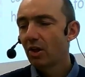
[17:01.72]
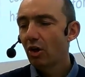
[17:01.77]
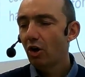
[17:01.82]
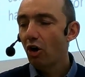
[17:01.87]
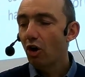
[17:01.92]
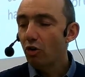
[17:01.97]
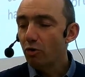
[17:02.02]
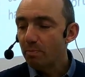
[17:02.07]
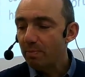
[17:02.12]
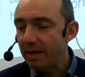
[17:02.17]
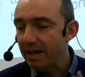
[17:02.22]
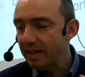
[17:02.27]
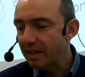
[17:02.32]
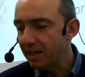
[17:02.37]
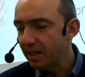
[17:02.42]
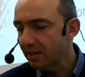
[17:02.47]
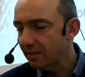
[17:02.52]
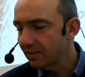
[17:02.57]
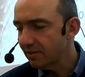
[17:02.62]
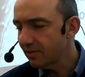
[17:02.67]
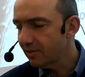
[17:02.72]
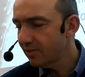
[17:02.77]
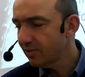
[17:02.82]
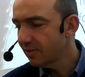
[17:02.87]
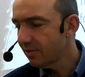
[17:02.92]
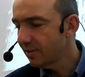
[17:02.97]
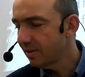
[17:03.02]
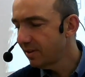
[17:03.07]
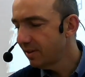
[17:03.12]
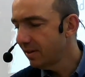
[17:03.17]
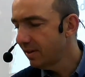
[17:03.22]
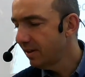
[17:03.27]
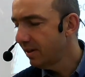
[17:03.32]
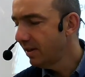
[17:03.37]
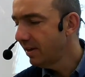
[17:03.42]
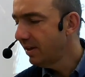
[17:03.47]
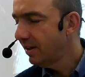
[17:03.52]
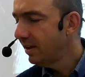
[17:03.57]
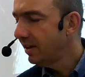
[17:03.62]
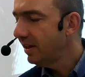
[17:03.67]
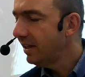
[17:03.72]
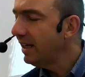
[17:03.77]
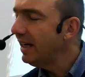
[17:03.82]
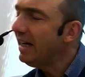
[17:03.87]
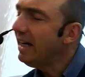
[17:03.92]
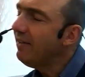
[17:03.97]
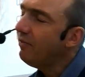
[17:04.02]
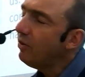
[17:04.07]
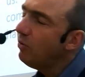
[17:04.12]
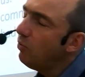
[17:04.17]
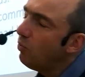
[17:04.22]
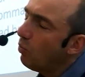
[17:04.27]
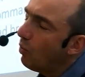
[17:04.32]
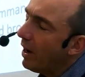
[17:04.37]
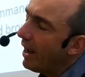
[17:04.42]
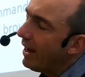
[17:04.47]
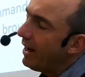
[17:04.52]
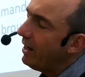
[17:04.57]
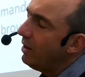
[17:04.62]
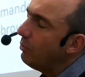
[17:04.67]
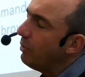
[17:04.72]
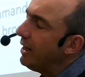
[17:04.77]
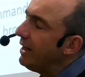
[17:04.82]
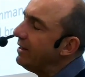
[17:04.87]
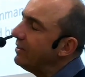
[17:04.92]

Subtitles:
Obedience, even when we